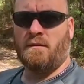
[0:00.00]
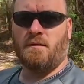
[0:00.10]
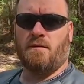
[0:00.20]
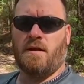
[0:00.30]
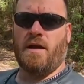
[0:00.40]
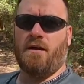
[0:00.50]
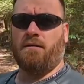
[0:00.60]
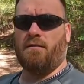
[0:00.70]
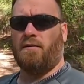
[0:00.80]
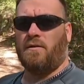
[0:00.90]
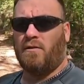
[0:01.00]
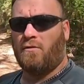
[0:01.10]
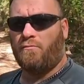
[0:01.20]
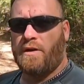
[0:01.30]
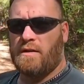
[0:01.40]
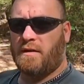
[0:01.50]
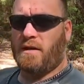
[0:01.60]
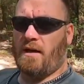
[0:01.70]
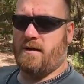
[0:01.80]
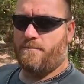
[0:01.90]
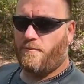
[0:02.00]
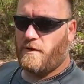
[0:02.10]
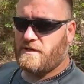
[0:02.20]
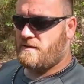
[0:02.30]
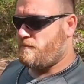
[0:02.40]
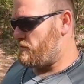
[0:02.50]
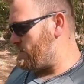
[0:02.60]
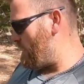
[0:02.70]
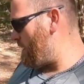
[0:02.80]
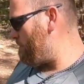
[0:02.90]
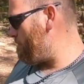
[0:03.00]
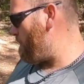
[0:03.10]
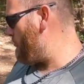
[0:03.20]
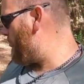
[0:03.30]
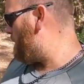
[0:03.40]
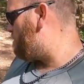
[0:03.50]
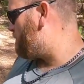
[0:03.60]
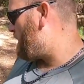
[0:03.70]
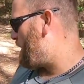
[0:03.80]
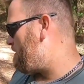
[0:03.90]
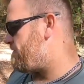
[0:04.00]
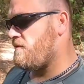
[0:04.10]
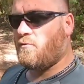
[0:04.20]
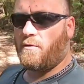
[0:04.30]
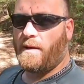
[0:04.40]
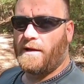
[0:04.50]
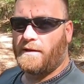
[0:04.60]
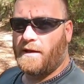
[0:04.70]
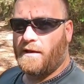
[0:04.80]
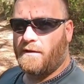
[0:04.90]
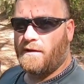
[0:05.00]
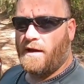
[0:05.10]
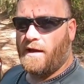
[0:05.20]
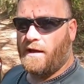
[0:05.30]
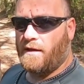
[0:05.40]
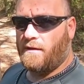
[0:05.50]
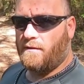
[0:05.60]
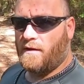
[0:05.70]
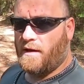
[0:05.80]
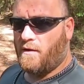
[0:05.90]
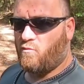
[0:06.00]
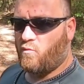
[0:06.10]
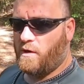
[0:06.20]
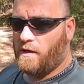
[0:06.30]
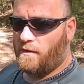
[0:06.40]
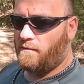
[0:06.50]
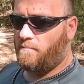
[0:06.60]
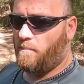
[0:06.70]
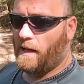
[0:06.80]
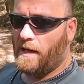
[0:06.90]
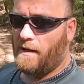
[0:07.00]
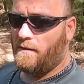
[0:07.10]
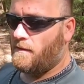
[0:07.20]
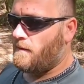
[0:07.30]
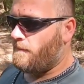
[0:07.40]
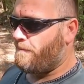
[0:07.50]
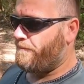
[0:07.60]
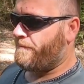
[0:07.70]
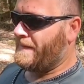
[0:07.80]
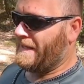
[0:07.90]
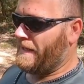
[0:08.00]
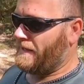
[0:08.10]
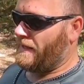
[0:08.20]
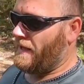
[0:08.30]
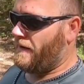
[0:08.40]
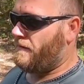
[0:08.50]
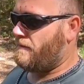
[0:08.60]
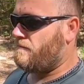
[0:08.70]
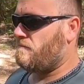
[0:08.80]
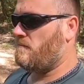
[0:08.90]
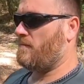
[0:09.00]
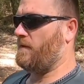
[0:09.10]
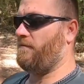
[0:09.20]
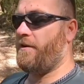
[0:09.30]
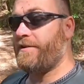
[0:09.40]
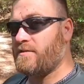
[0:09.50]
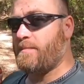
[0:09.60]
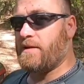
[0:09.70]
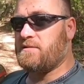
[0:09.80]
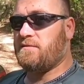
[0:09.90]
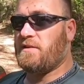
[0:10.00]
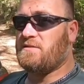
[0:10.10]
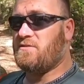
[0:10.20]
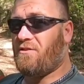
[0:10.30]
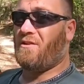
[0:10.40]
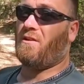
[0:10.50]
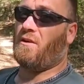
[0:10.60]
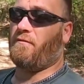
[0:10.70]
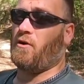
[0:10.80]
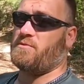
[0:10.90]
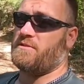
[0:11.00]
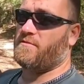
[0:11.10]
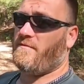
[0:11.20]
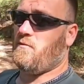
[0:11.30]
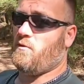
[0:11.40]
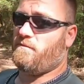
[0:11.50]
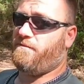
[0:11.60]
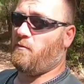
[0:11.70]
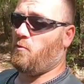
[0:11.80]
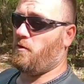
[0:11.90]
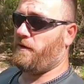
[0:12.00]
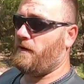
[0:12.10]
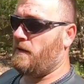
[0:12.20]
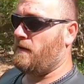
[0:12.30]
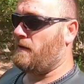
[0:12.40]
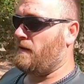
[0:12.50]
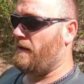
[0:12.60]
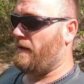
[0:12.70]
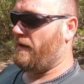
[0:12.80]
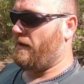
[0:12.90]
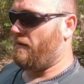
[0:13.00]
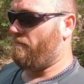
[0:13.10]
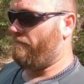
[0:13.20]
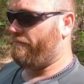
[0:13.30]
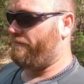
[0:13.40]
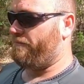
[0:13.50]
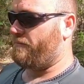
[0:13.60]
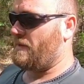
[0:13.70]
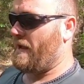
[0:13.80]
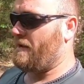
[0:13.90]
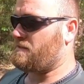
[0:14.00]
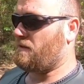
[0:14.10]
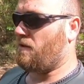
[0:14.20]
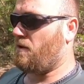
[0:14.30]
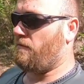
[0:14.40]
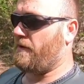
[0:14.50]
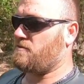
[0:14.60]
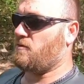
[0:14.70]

Now, the rear of the car, pretty simple setup. I have thought about getting a rear bar. Again, they're very expensive. There's not a lot of options for the Ford, and it's a lot of extra